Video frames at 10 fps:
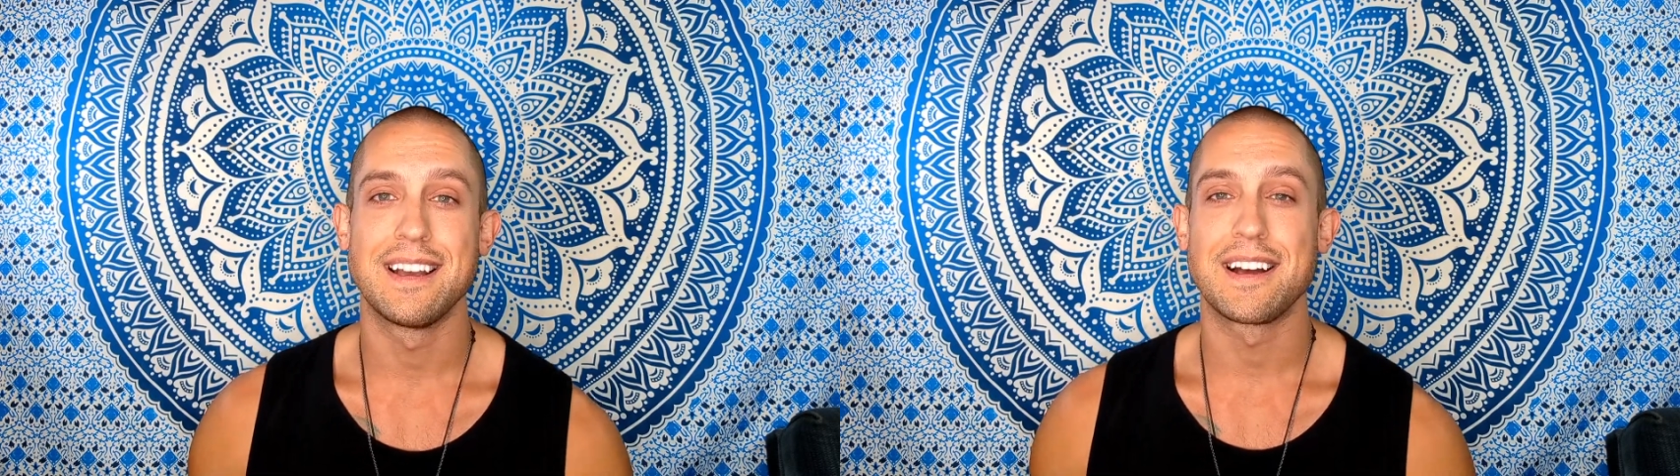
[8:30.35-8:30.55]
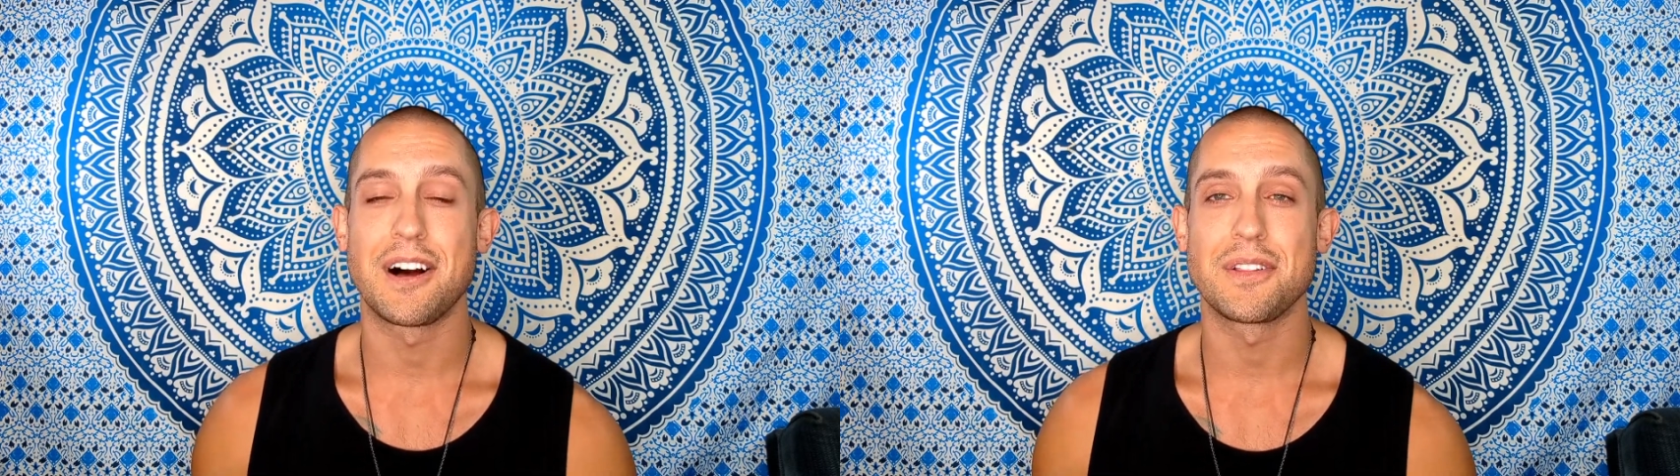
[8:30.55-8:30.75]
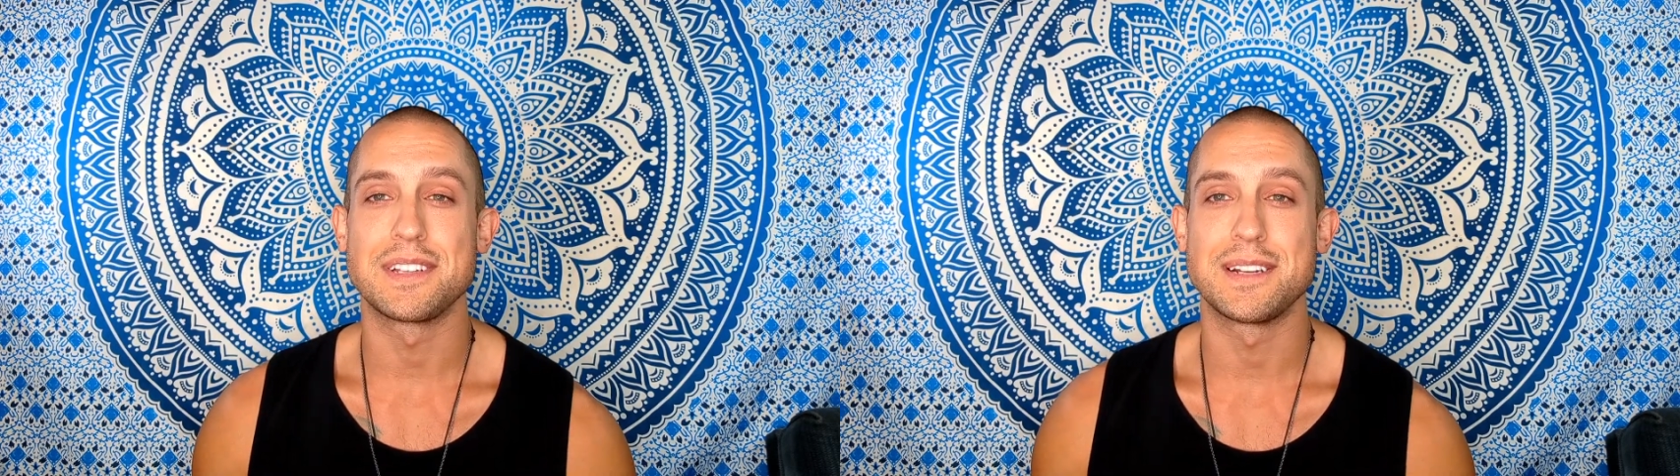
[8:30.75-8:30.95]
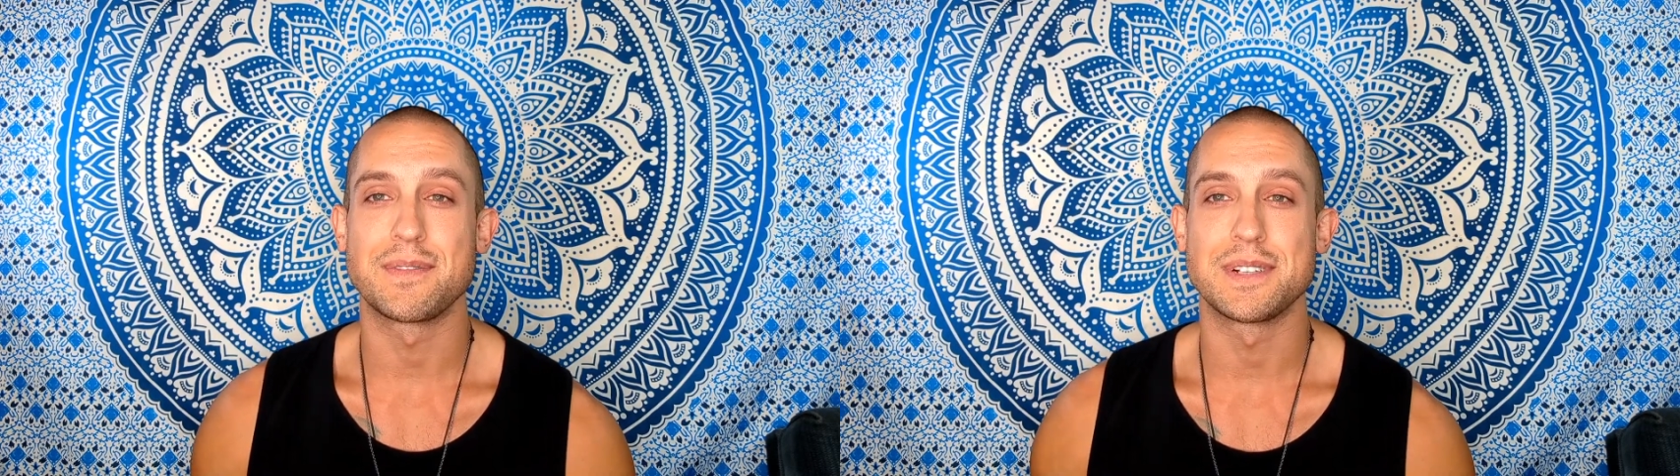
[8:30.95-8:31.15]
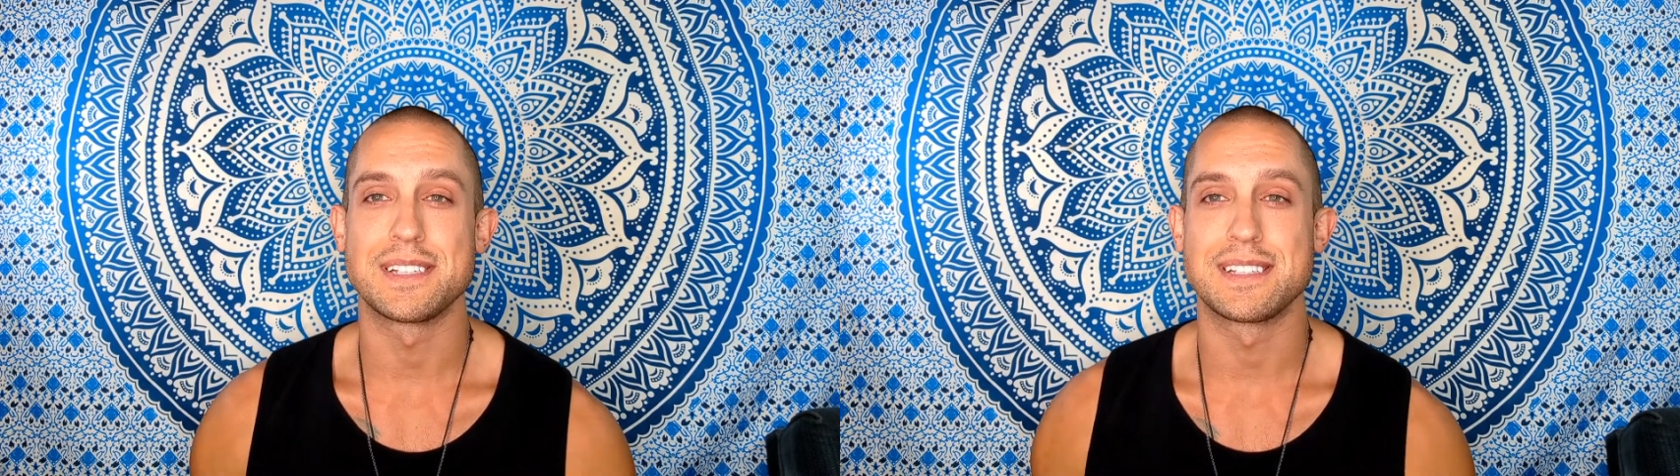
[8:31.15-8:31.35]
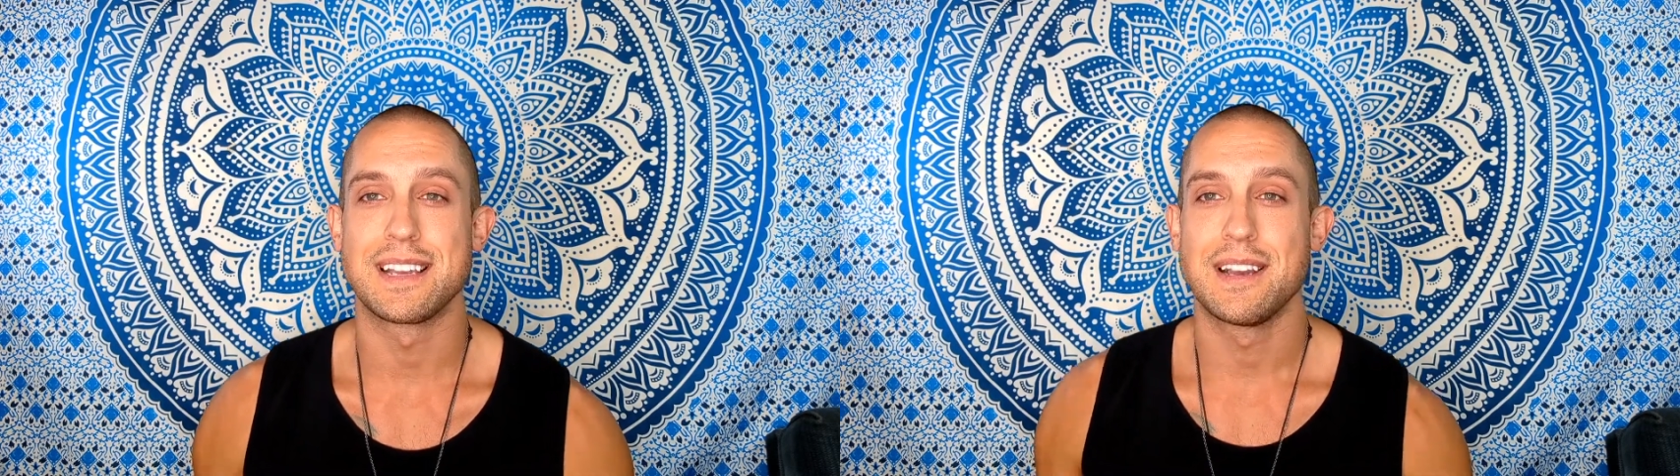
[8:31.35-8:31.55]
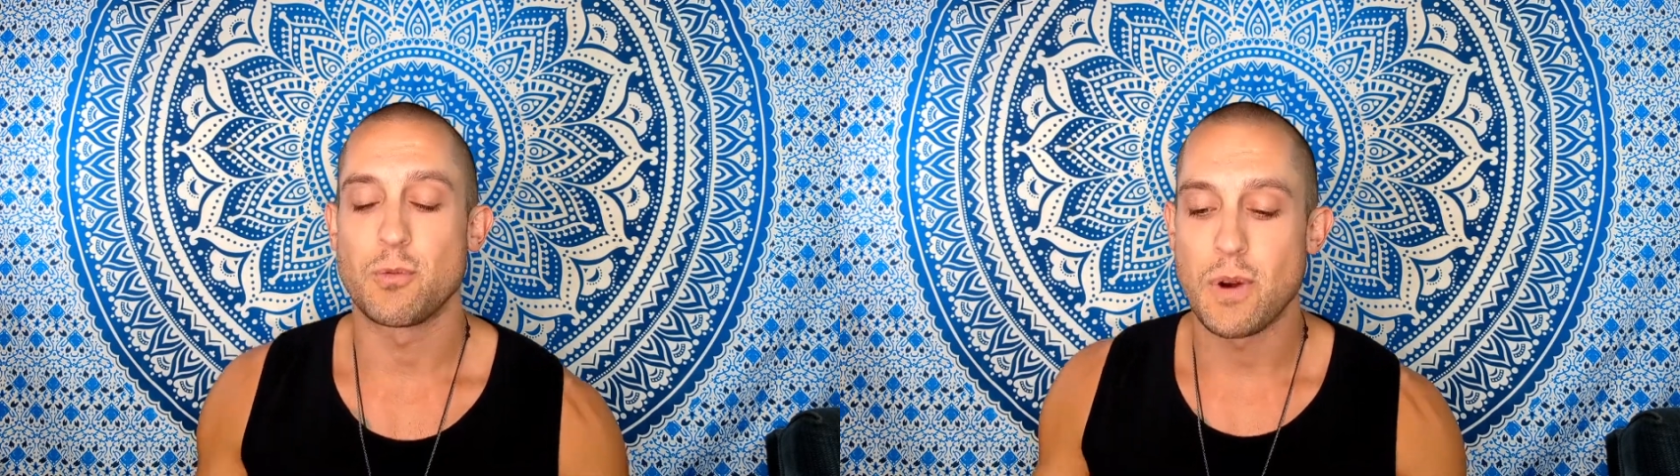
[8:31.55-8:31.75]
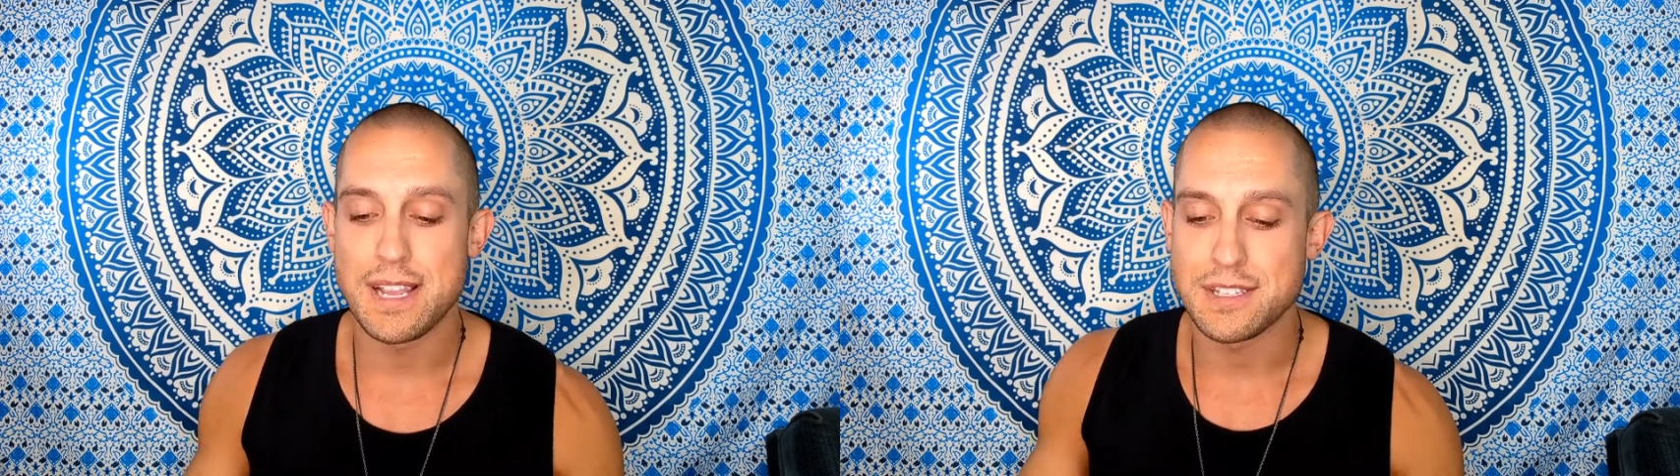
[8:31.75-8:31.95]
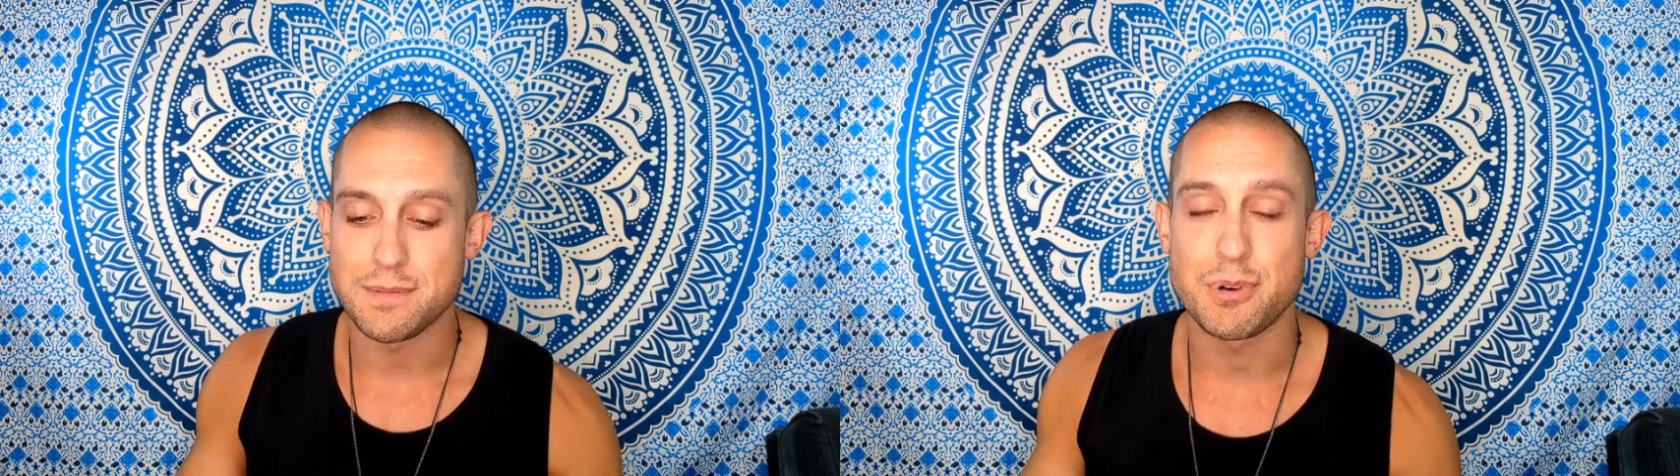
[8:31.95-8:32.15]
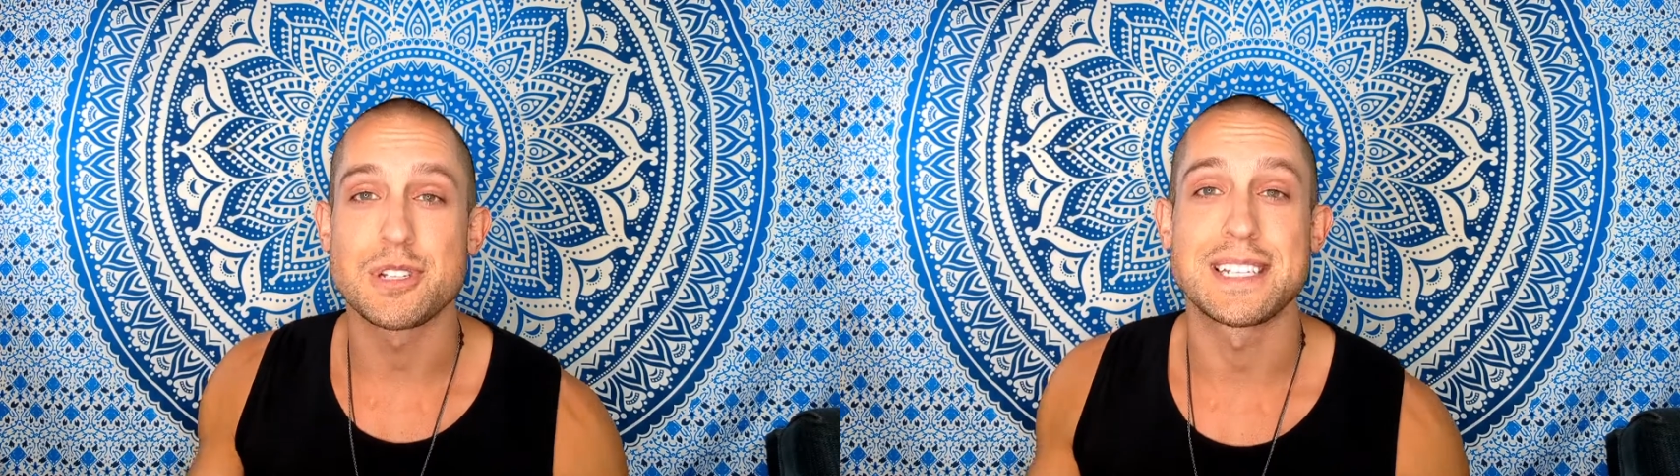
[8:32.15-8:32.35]
all the different ways your
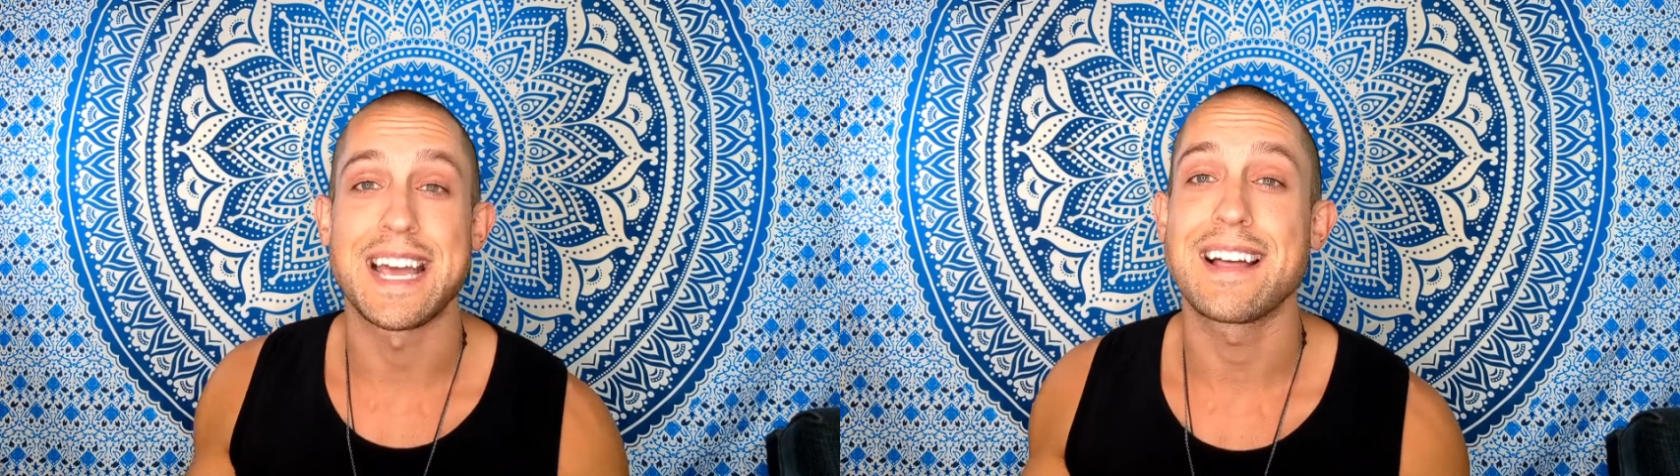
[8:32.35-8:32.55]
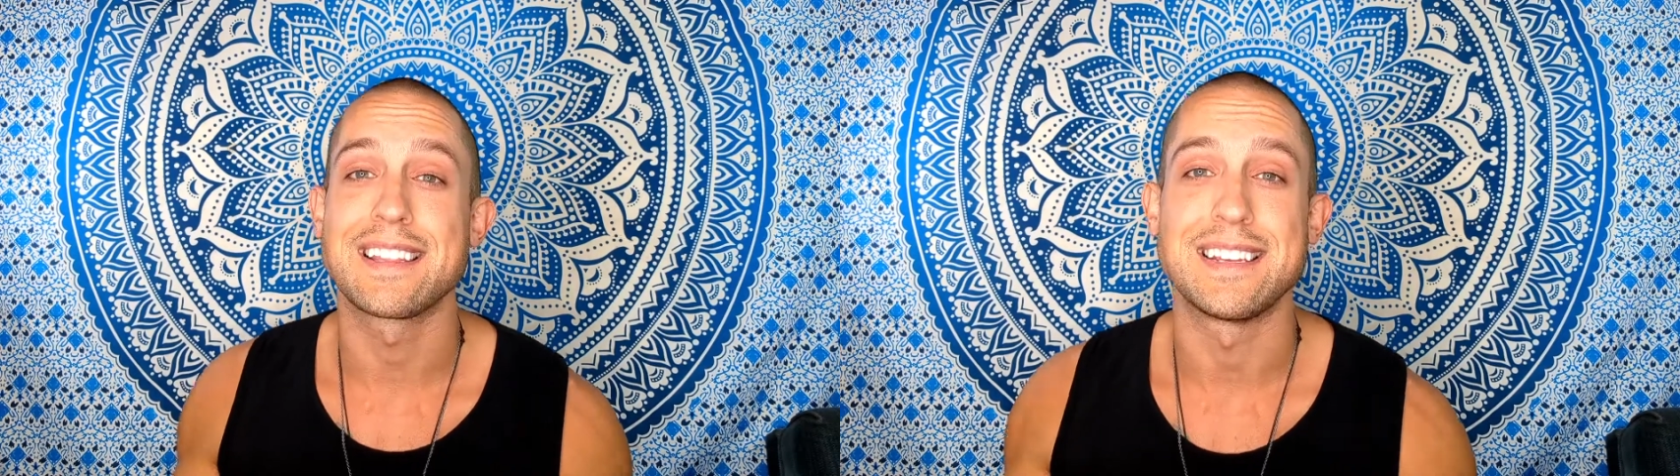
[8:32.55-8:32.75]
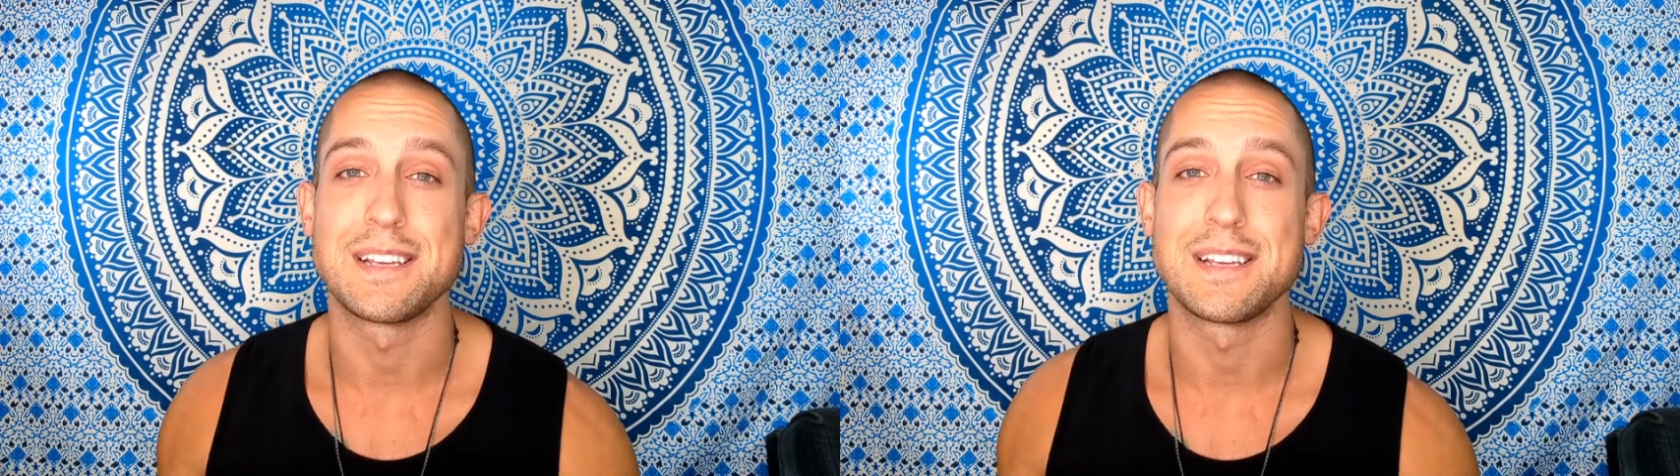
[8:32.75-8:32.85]
personality